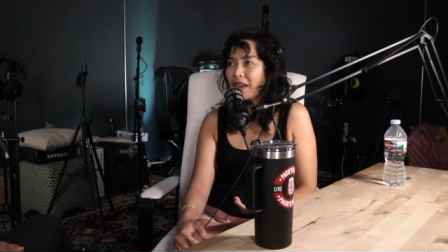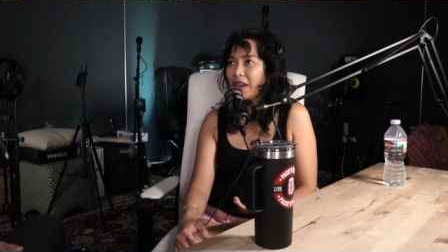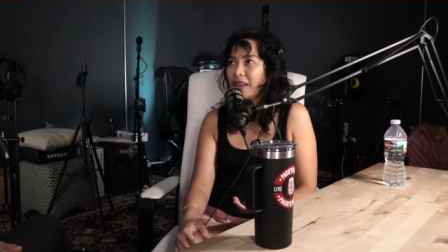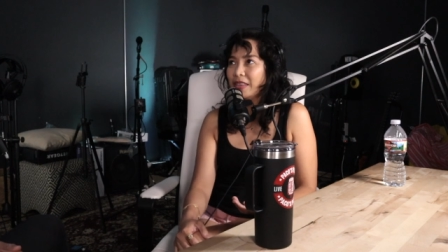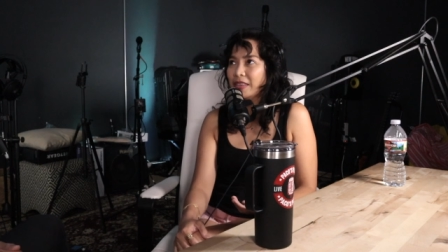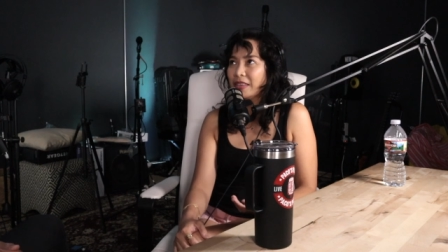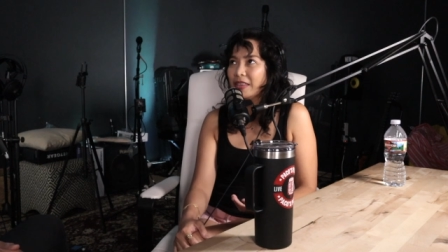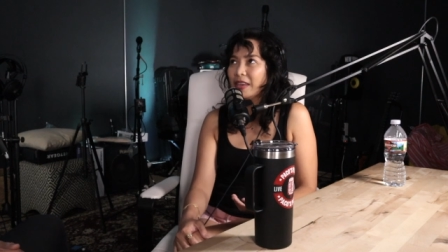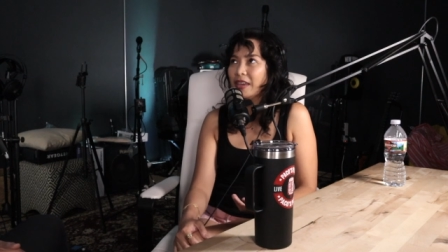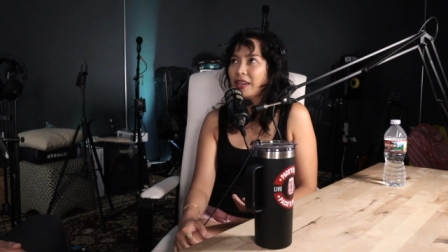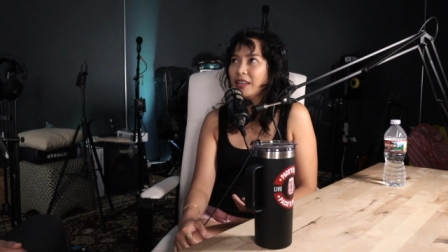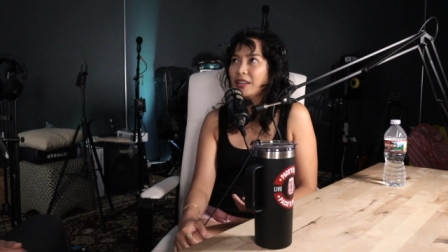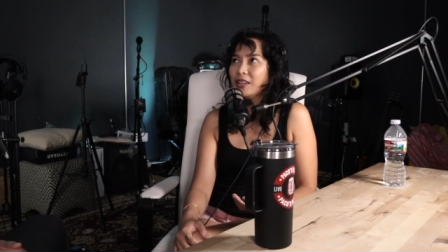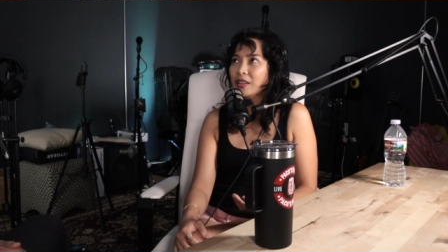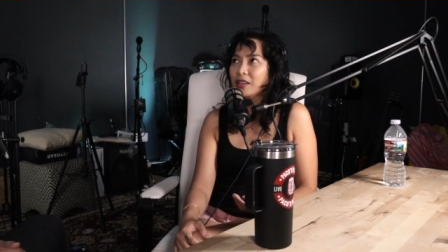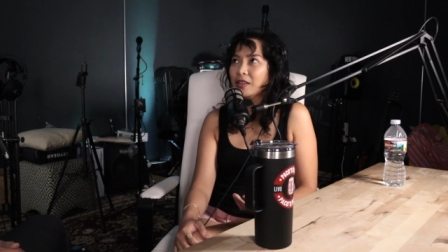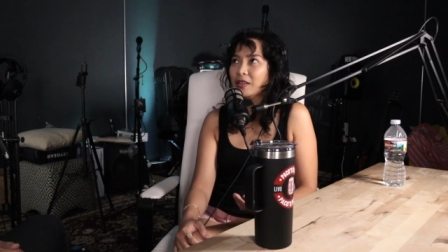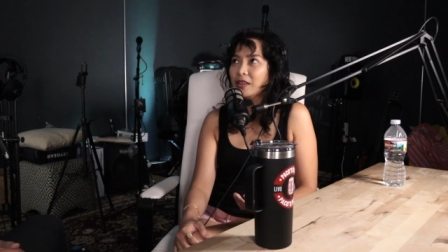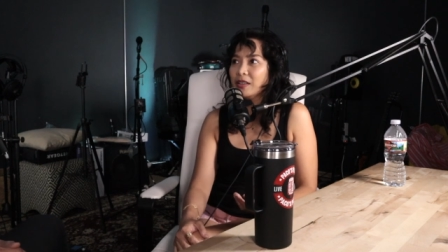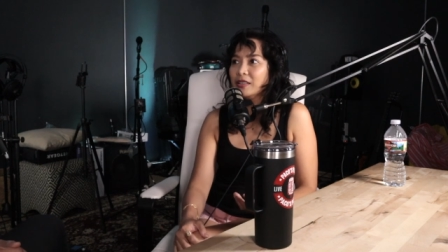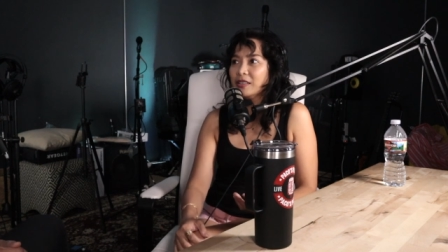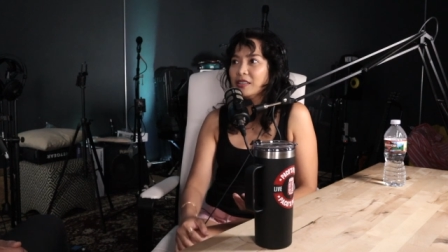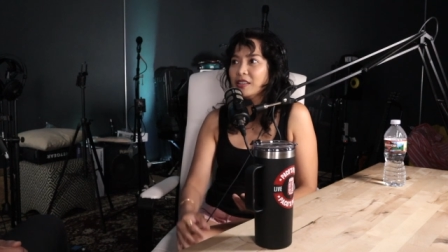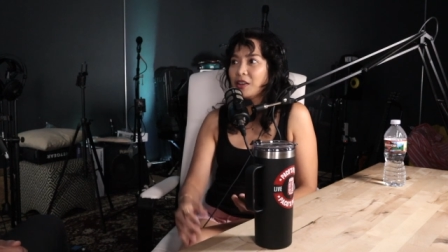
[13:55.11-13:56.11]
and then
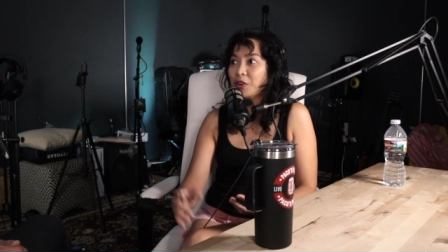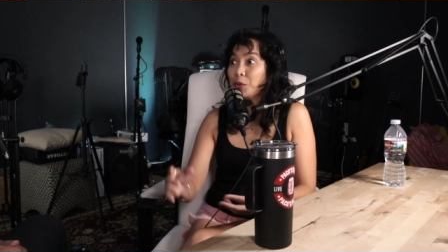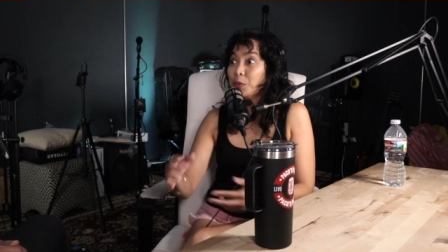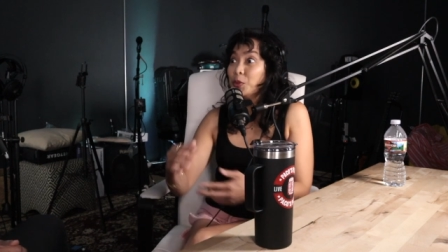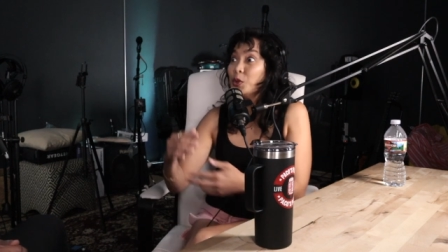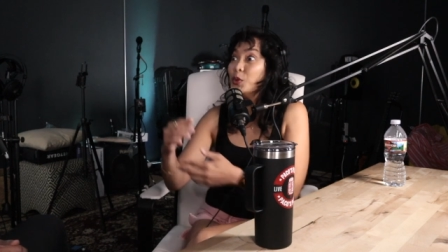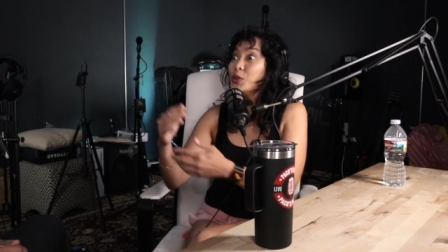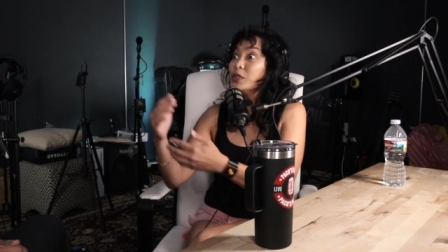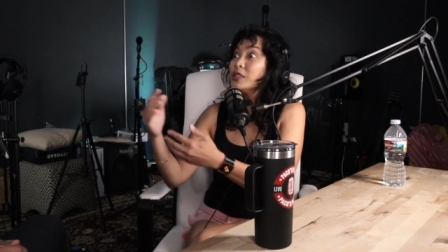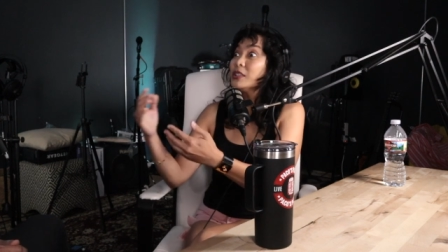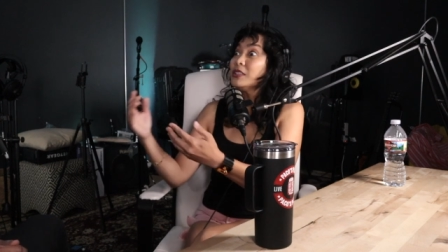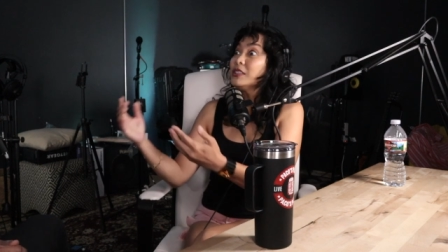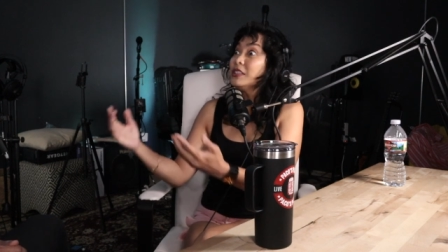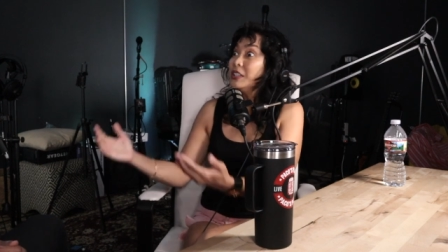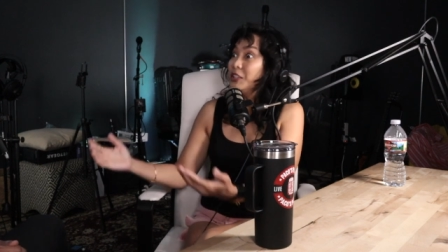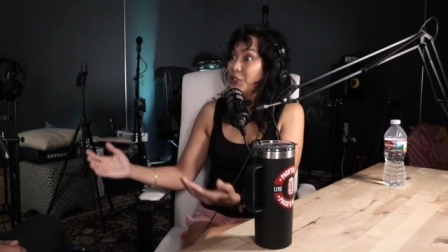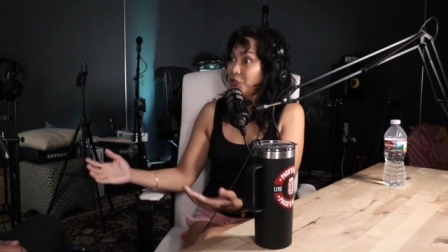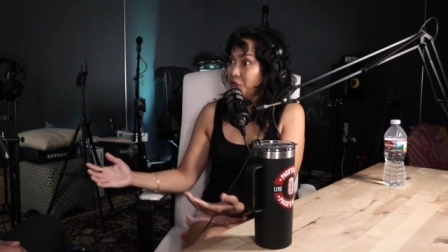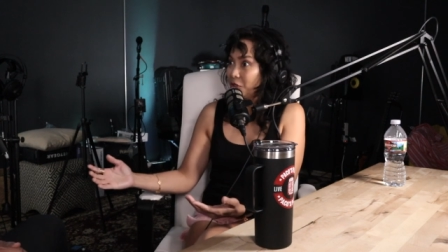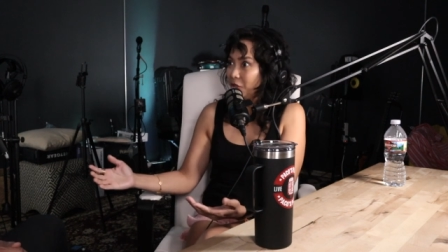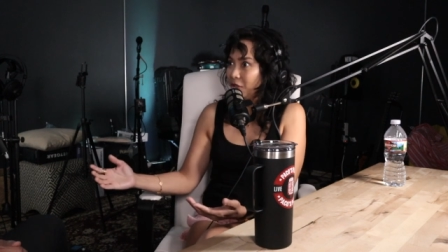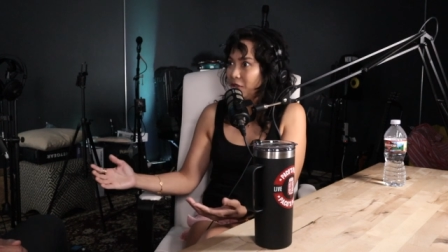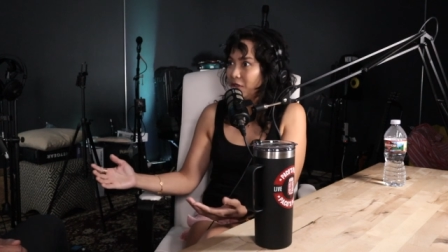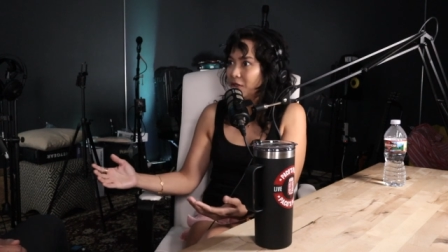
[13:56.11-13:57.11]
and then our music
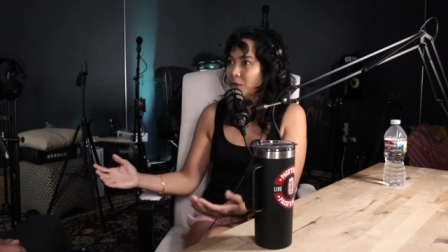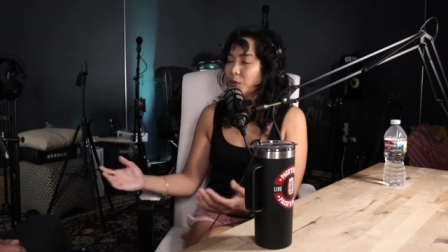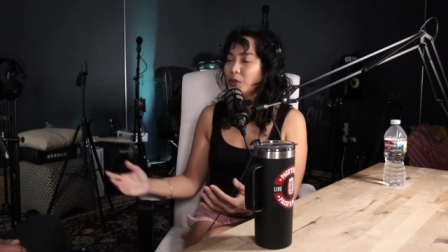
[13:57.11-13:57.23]
teacher